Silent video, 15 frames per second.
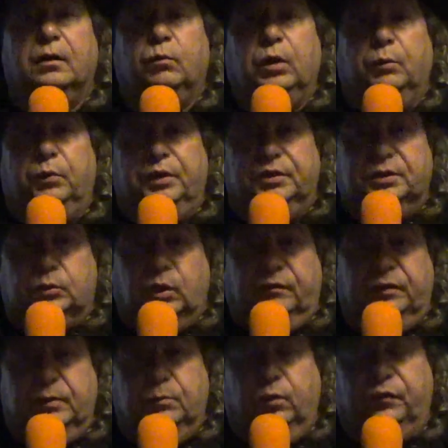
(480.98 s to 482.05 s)
when we start
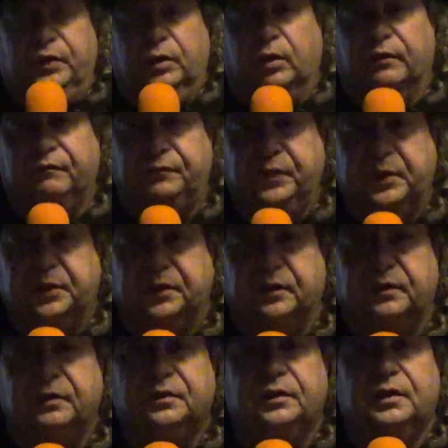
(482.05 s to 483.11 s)
removing our fear
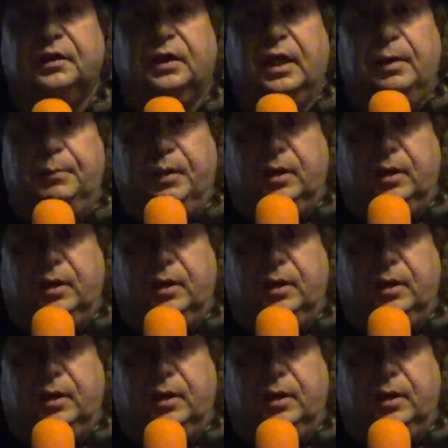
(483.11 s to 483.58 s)
and